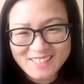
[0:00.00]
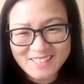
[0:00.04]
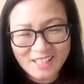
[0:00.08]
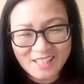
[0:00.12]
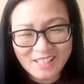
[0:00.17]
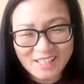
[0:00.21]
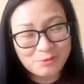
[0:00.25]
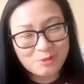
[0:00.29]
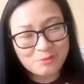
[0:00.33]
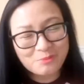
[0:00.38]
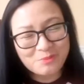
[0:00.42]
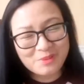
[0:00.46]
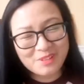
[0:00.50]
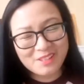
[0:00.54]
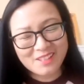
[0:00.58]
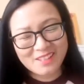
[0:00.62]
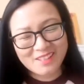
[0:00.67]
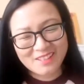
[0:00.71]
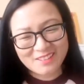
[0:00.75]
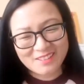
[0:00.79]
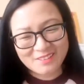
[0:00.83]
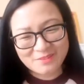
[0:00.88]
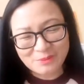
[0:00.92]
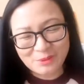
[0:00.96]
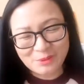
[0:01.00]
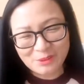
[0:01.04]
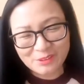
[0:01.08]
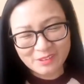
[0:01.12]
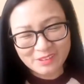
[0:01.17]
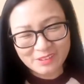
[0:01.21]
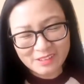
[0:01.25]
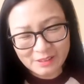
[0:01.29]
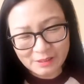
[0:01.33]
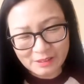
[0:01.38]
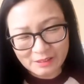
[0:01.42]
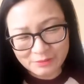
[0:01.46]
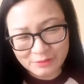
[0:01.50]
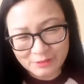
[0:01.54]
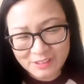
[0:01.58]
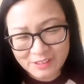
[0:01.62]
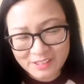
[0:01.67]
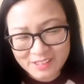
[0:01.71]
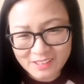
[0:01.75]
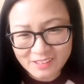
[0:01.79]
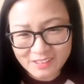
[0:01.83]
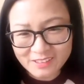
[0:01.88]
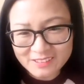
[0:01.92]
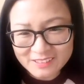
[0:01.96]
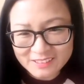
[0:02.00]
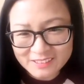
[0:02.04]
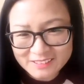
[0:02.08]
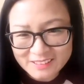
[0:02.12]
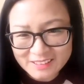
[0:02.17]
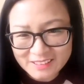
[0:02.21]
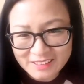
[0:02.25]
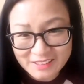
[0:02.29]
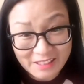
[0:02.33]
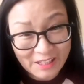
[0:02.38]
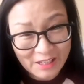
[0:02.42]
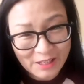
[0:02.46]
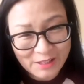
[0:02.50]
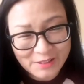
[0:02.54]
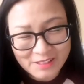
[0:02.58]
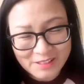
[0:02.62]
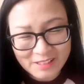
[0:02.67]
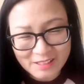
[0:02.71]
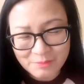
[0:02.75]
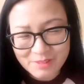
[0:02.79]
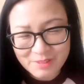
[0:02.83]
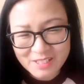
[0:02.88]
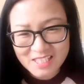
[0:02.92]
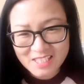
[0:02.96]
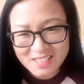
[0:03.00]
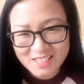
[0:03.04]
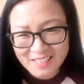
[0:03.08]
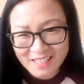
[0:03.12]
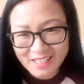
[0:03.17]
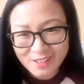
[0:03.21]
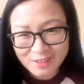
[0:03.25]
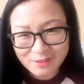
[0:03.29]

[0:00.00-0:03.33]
I will be more focused on the business side